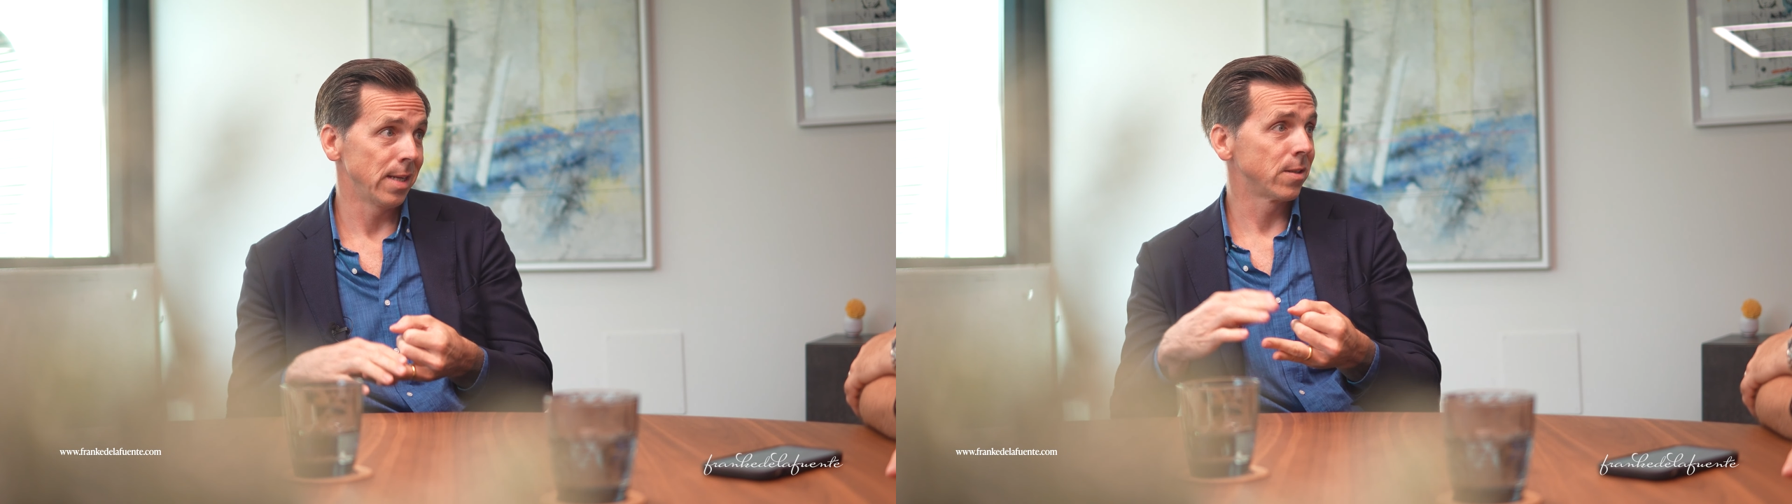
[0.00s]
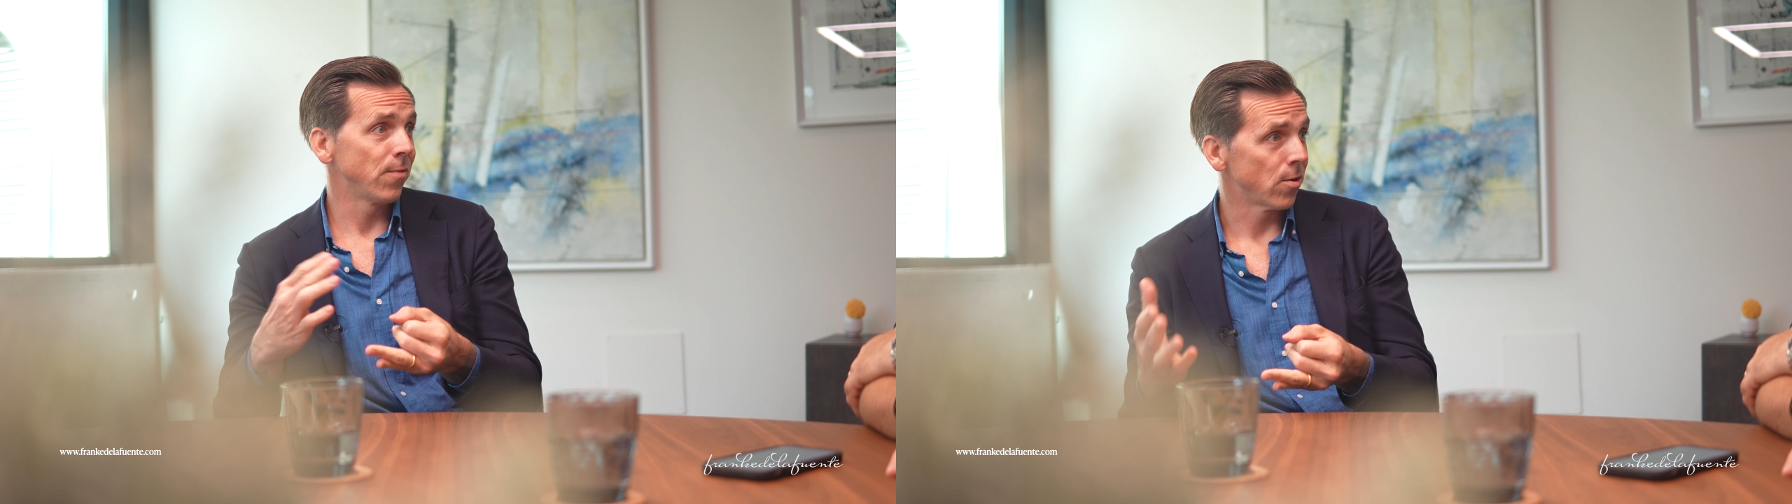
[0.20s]

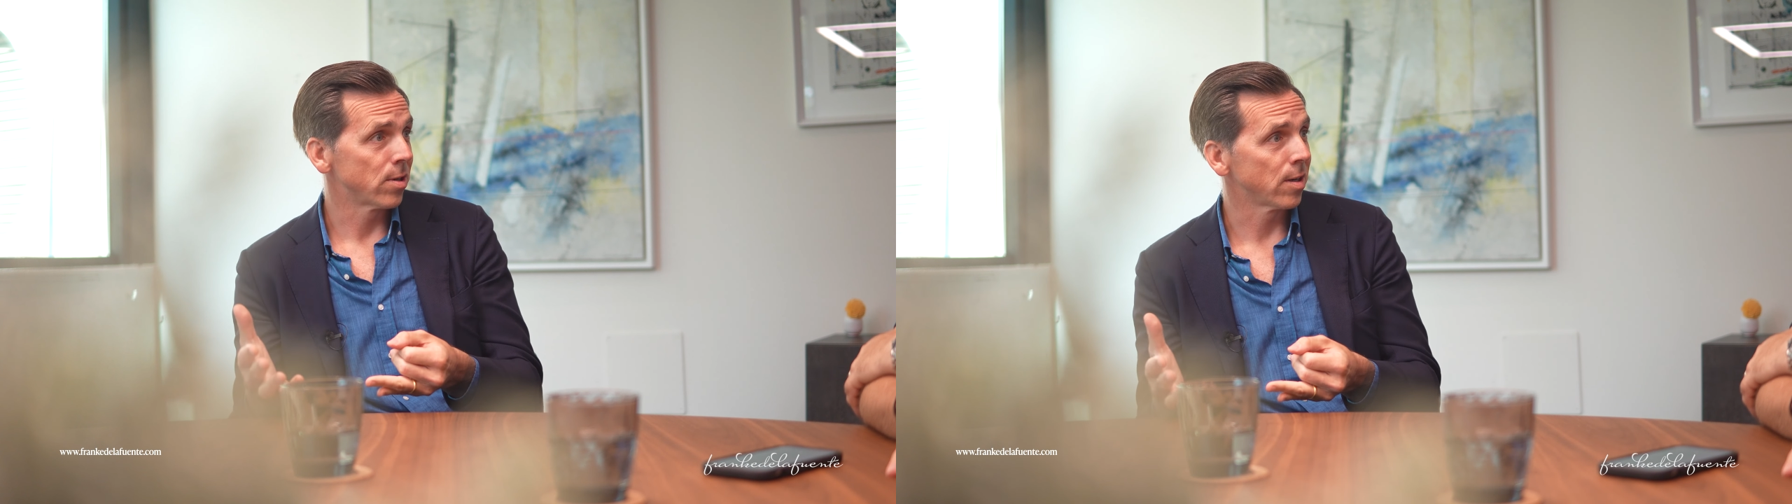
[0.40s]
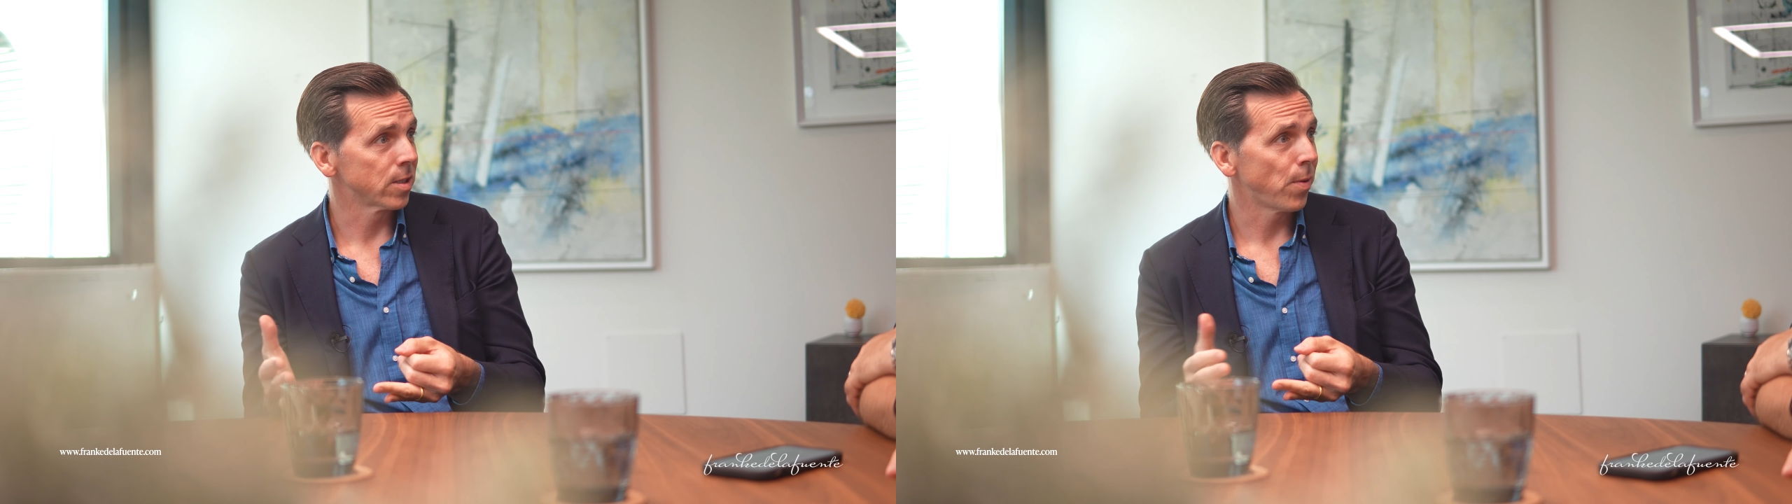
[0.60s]
is very
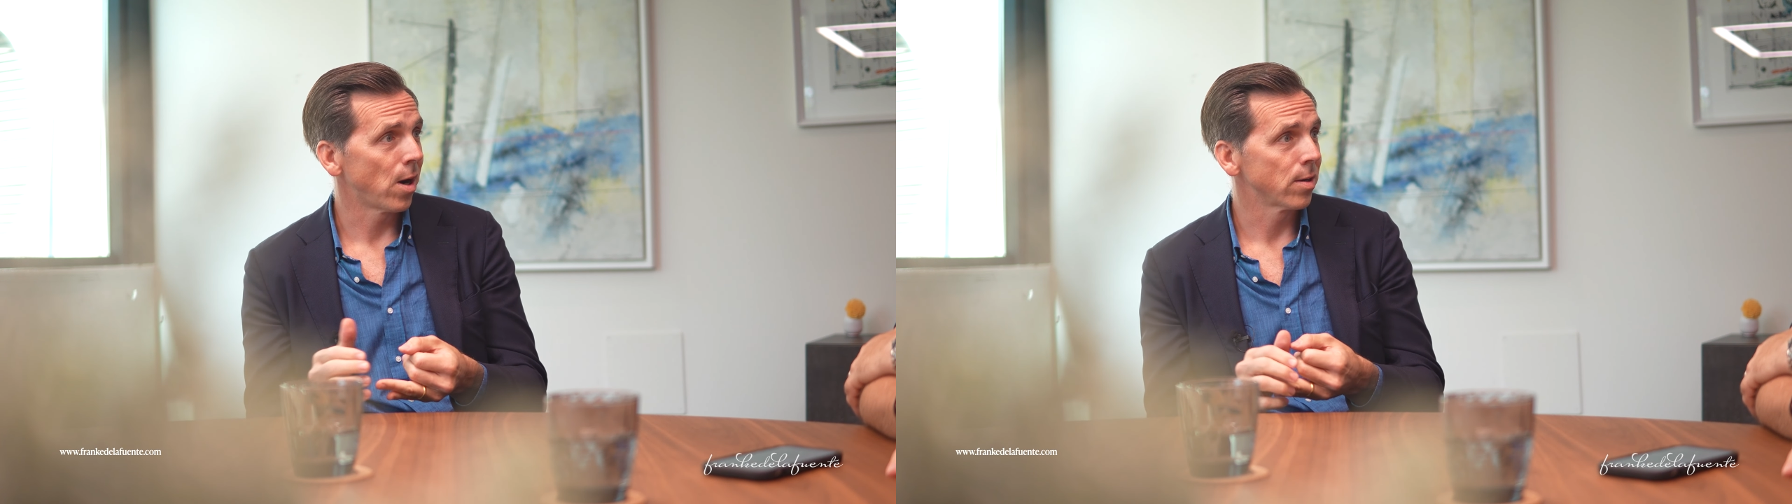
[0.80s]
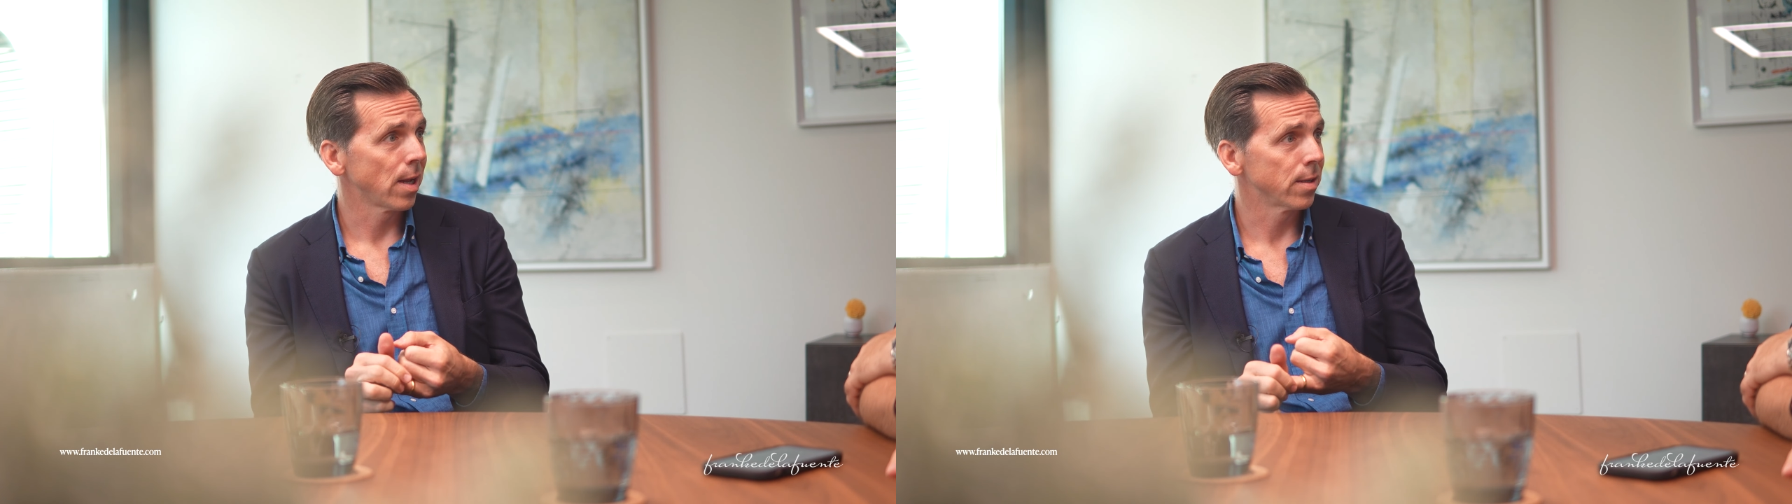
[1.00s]

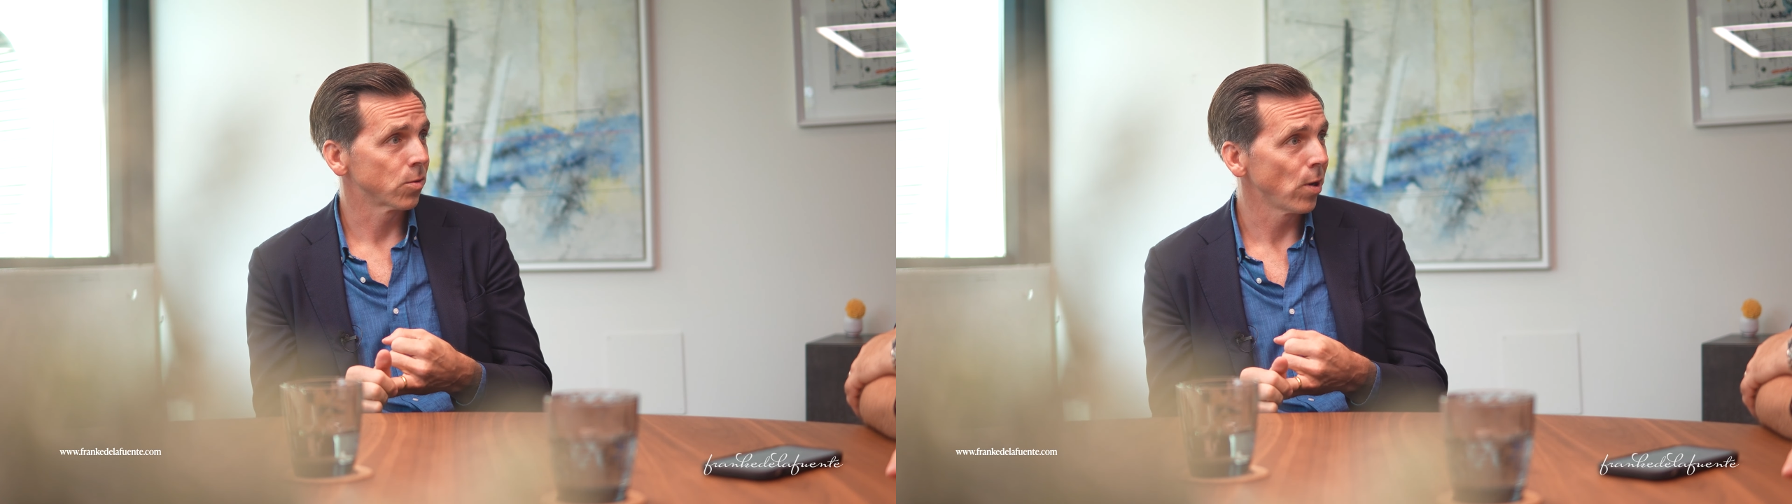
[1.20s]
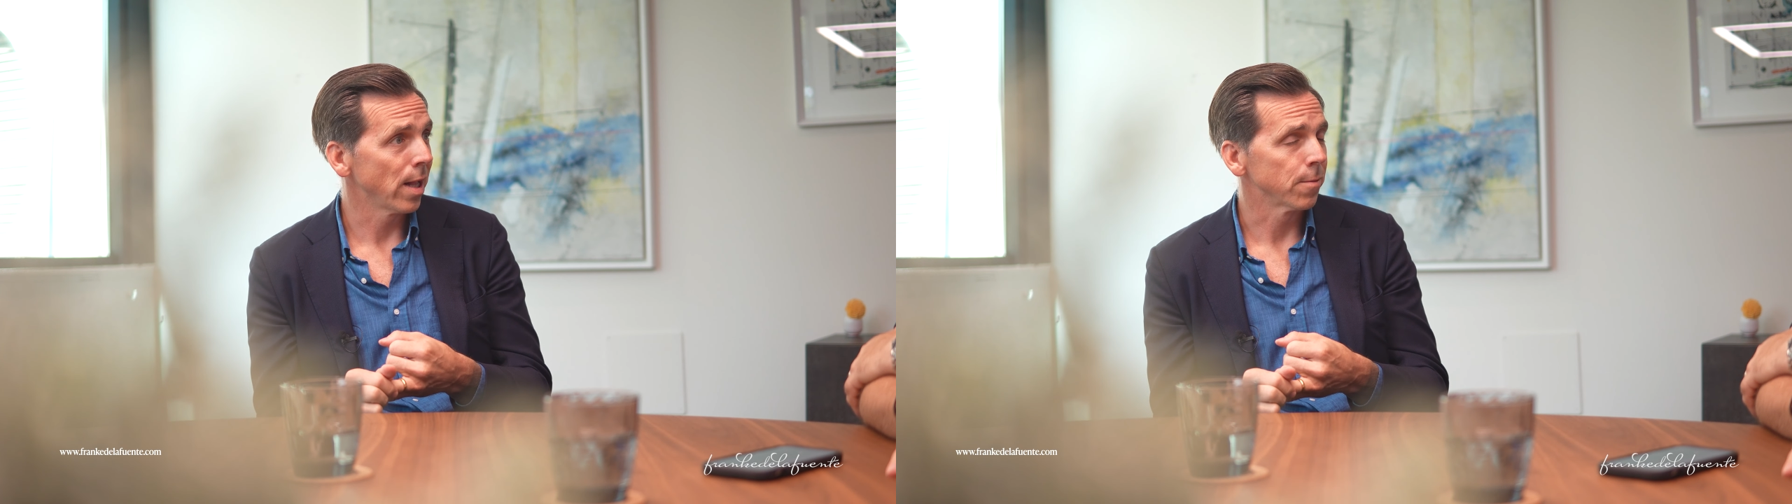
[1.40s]
transparent as
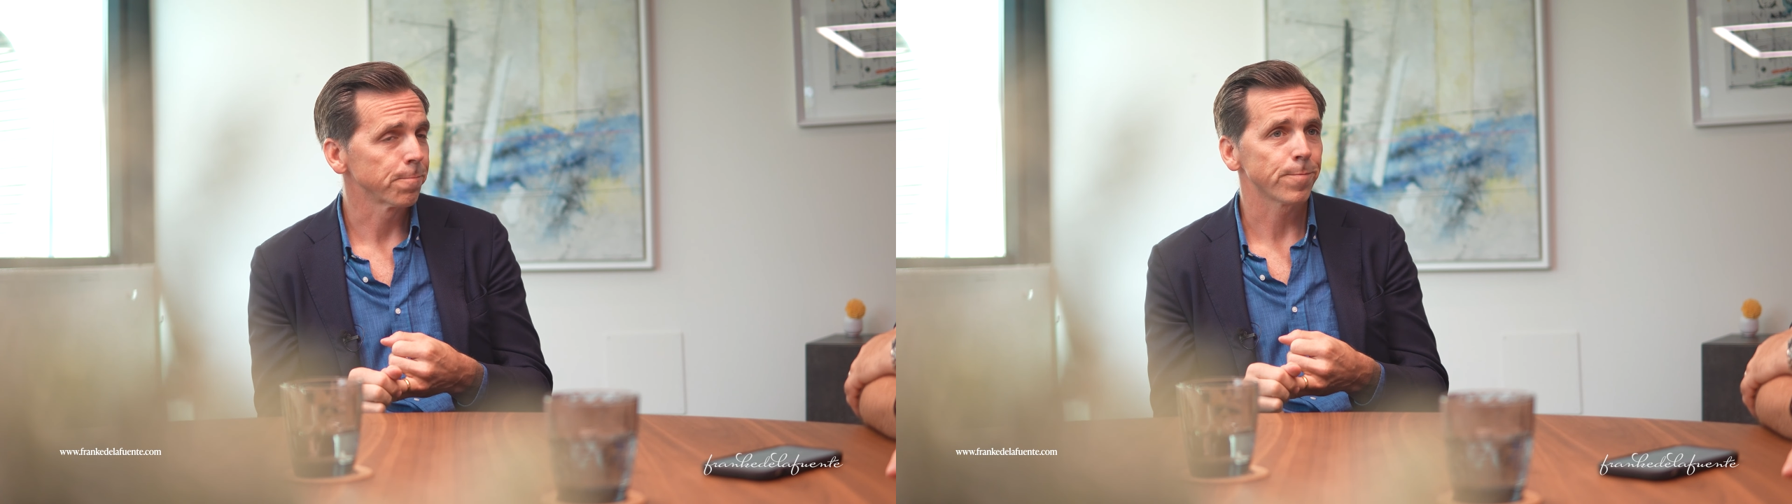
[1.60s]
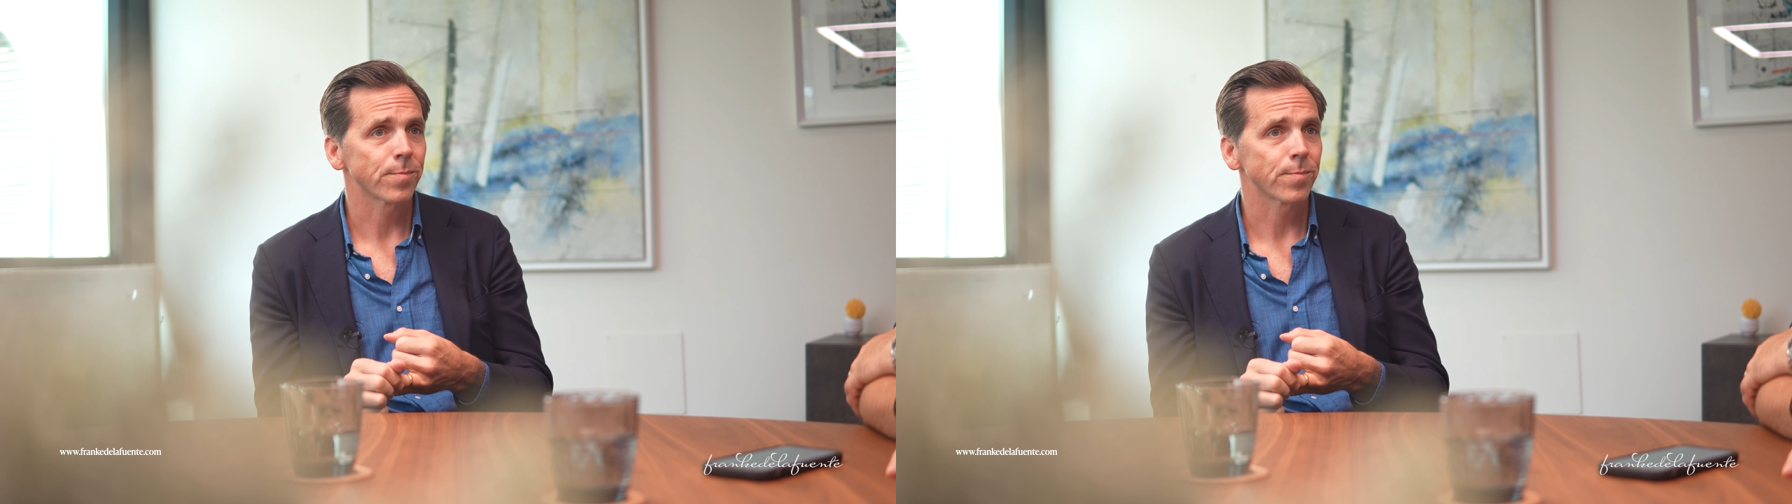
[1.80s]
well.